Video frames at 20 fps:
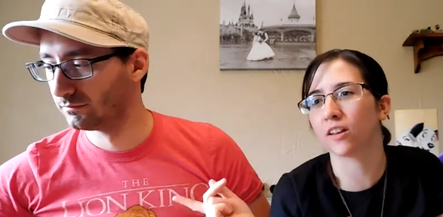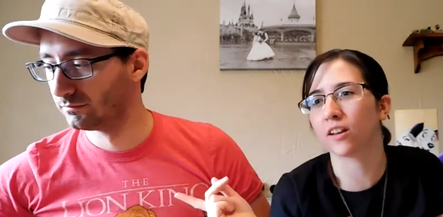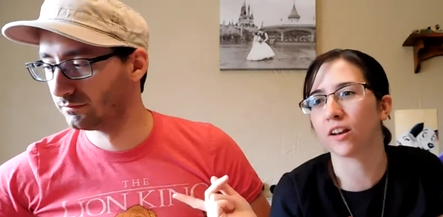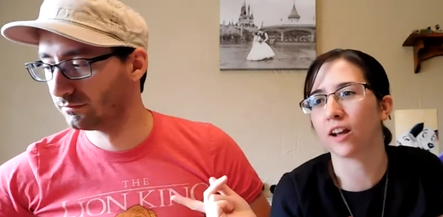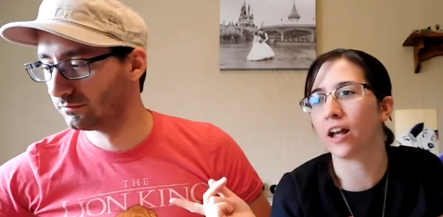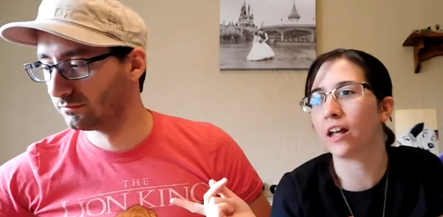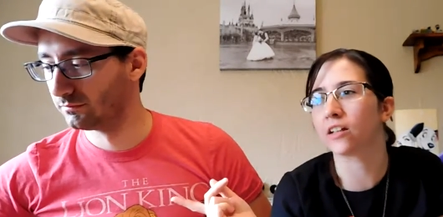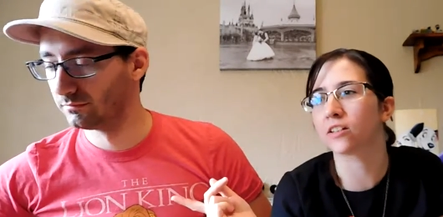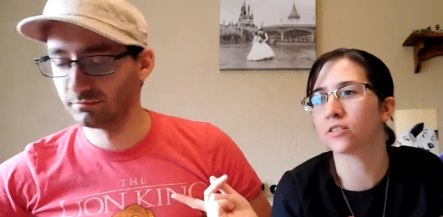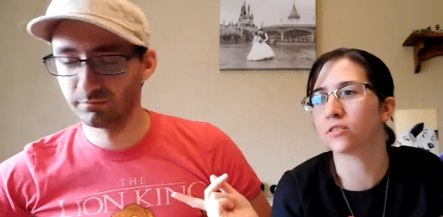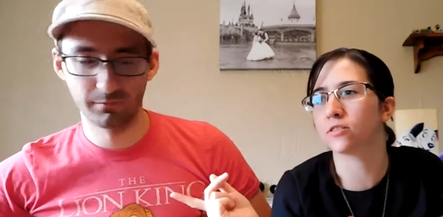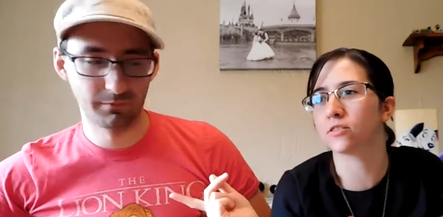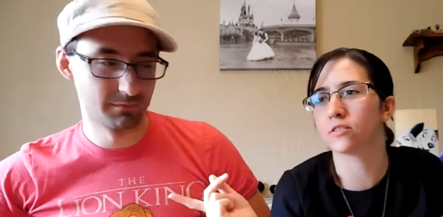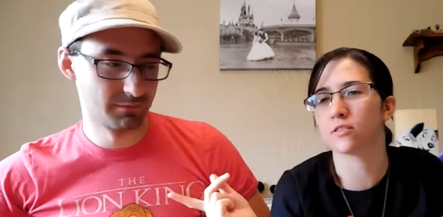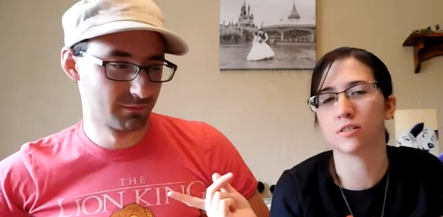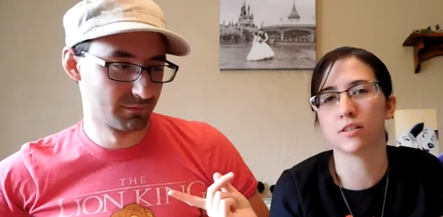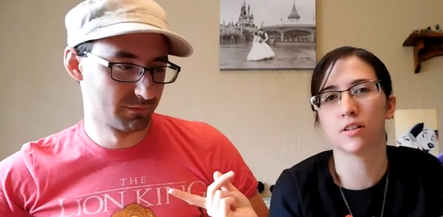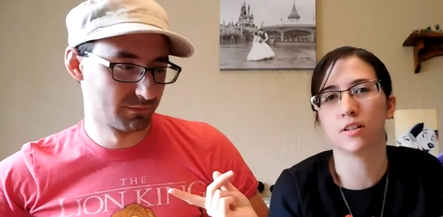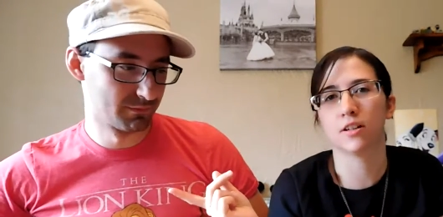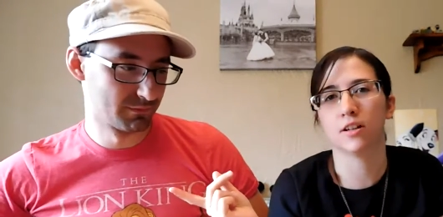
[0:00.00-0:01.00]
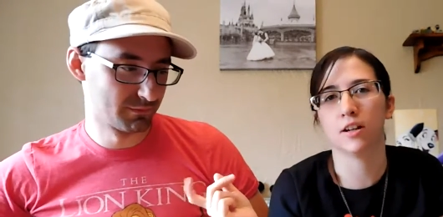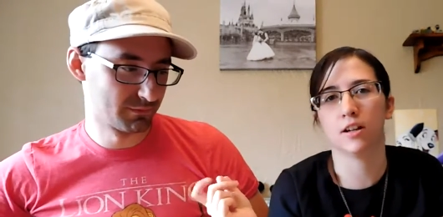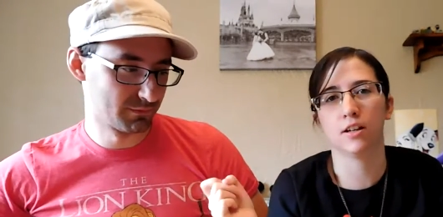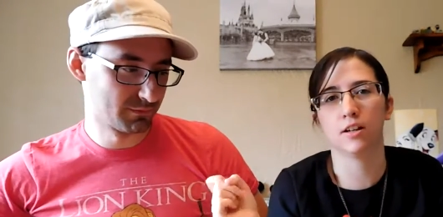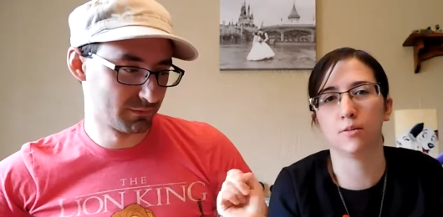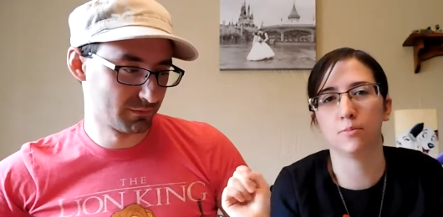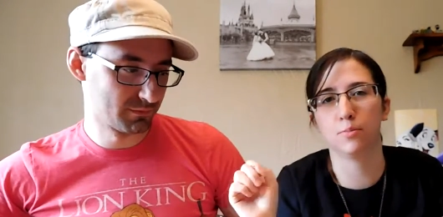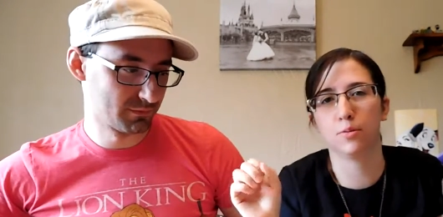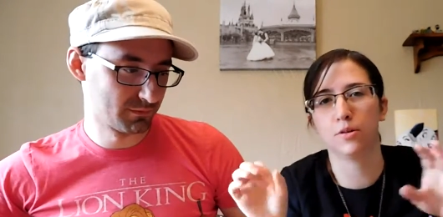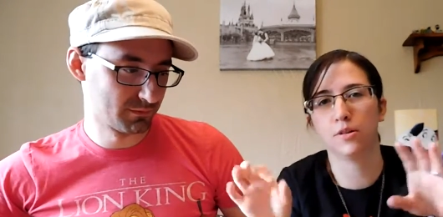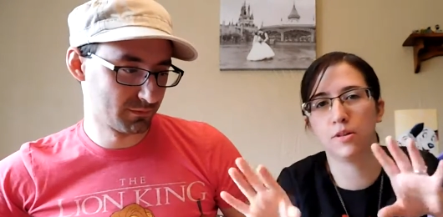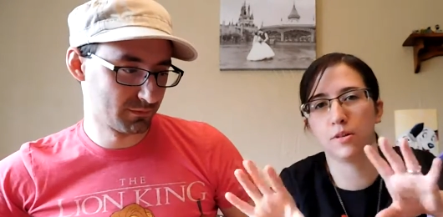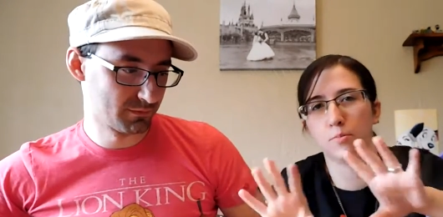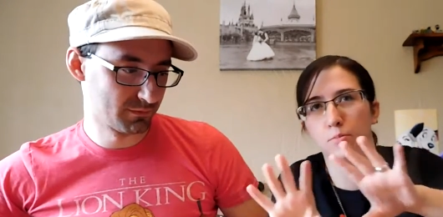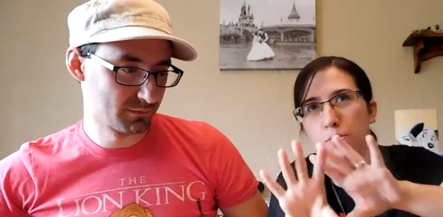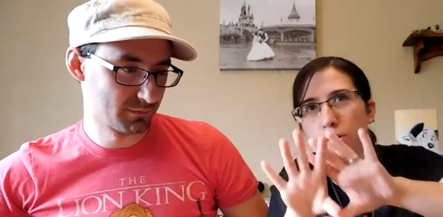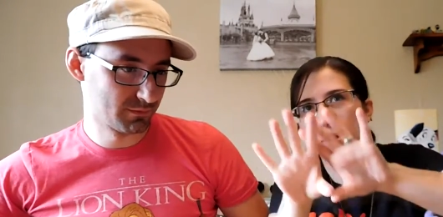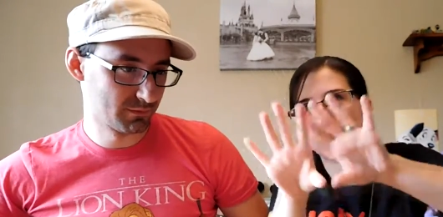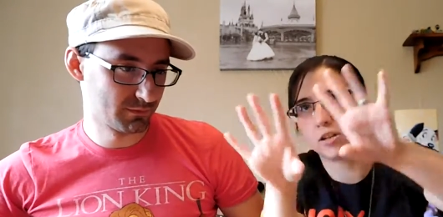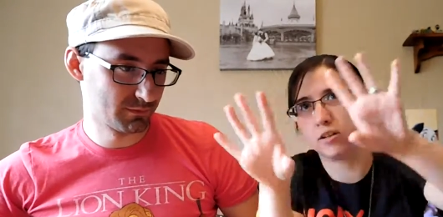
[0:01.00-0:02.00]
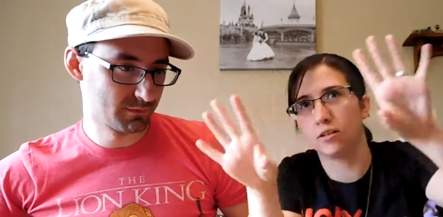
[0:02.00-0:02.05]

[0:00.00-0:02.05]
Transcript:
Speaker 1: castle. I can put it up right